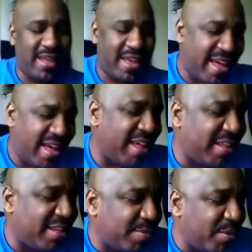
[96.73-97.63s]

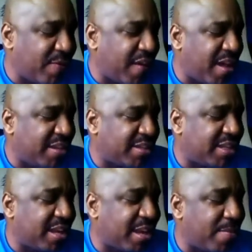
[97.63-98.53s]
Let's move on to
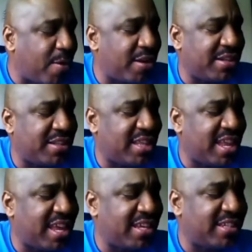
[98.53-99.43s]
the important
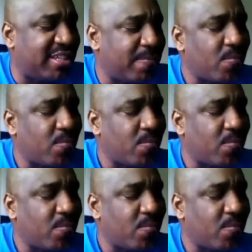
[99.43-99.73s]
things.